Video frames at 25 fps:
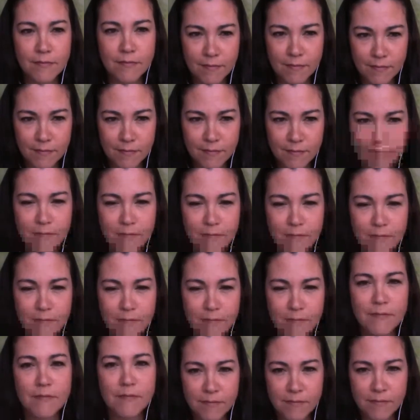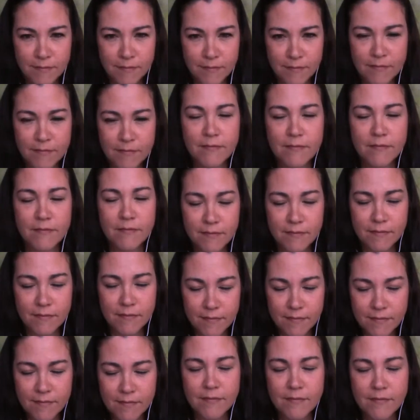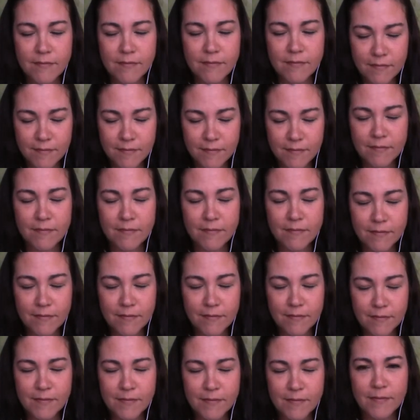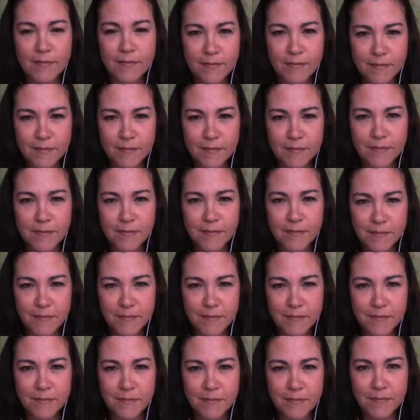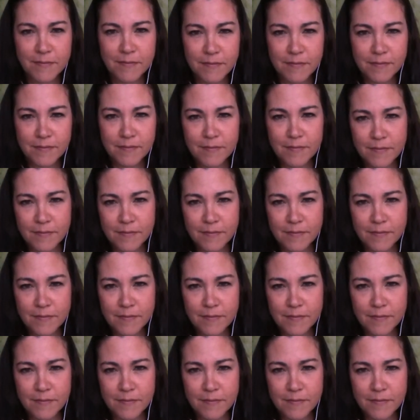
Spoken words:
(silent)